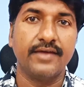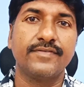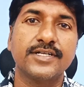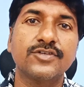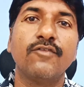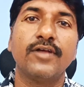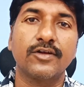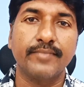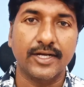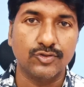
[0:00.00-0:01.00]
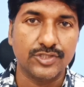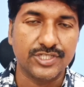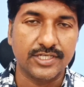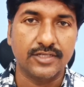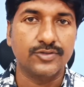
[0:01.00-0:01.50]
Hi friends, so welcome back to the
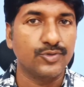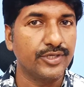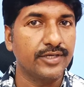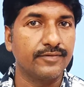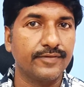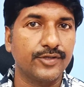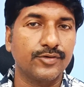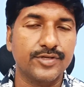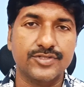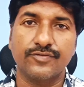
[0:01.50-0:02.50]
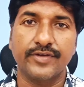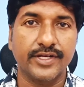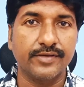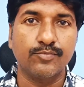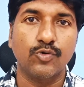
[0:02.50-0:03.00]
channel. Today video is
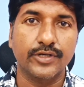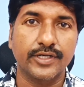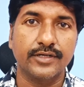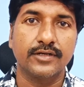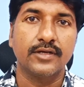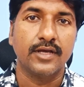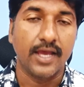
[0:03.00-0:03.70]
very important.